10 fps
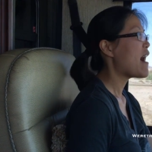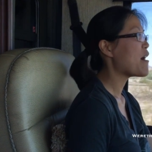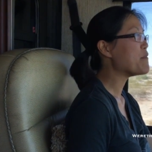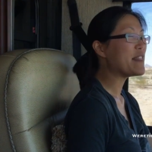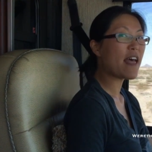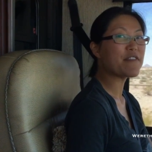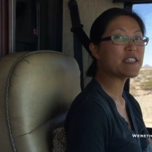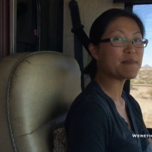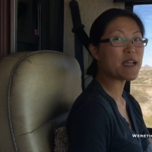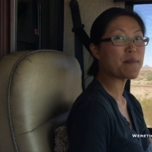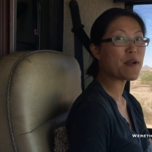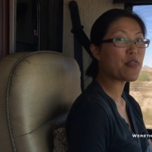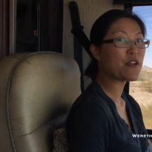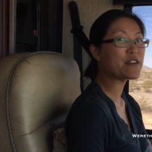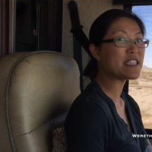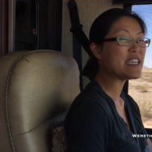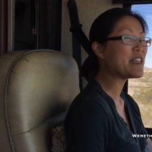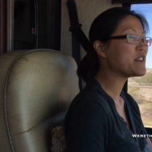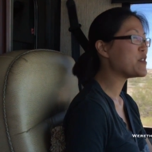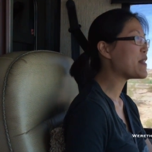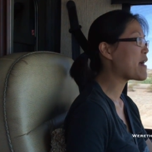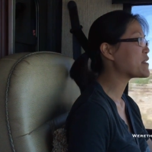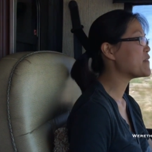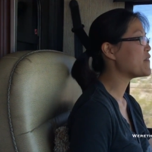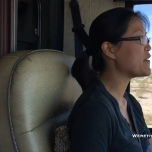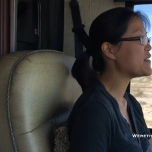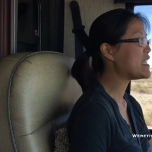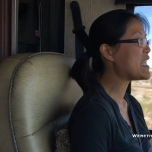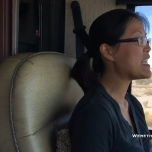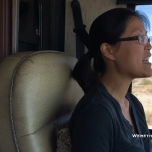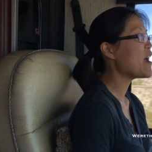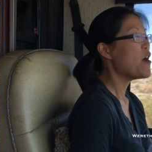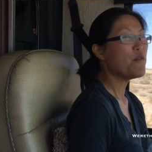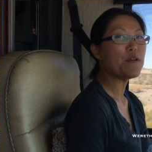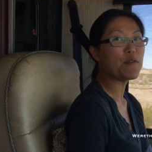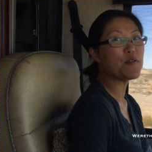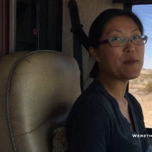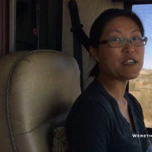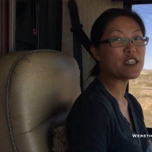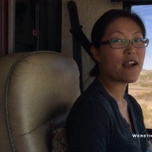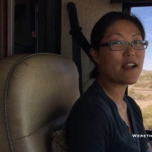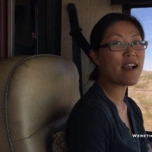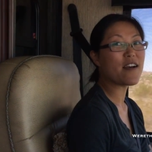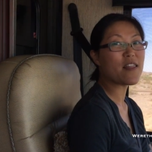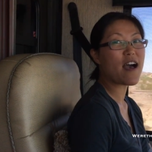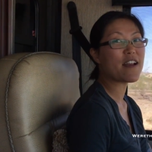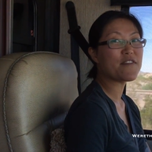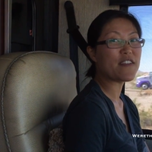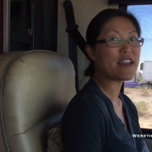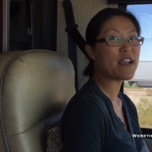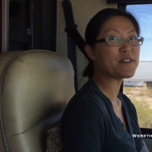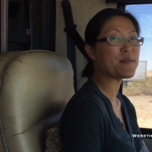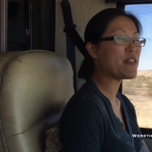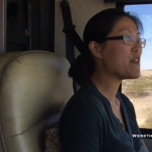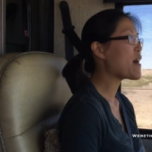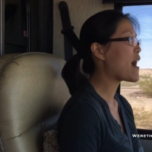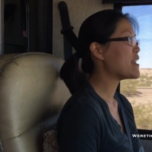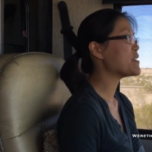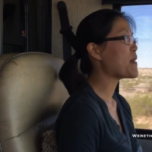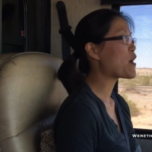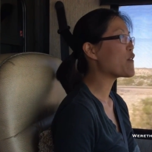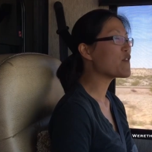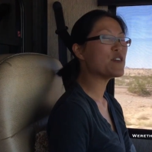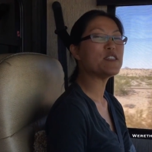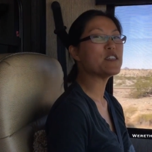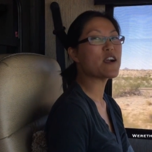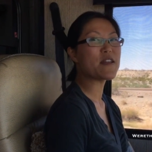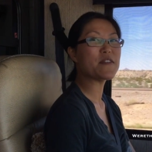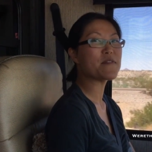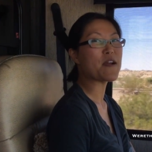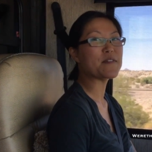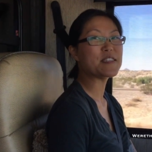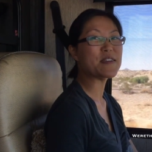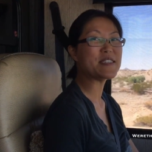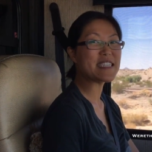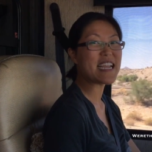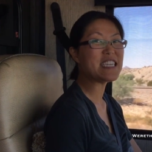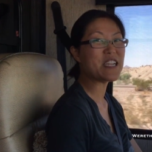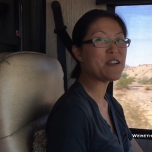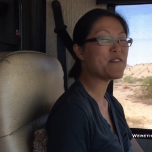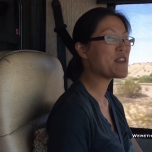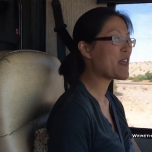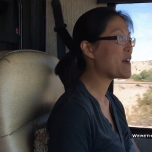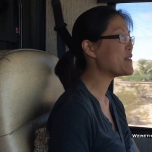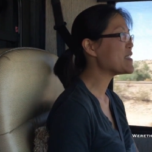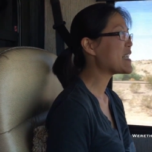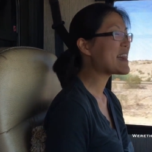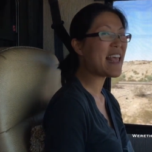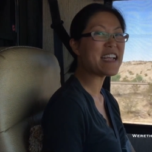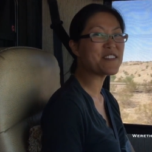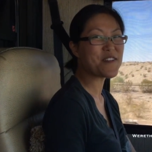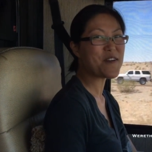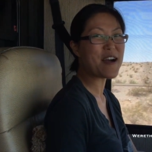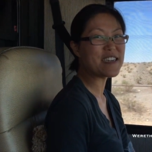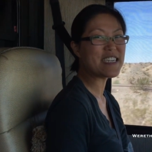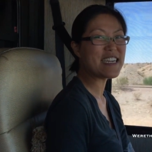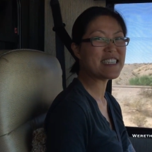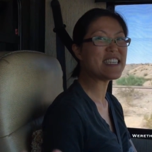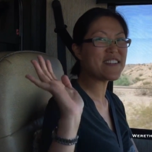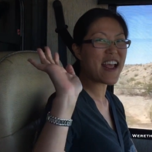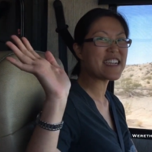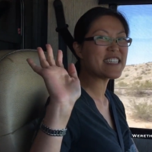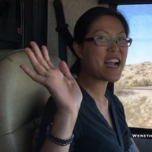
uh, we left September 13th, 2015. We will be sharing a lot of videos with you guys about our first year on the road, so stay tuned for those. Thanks for watching. See you next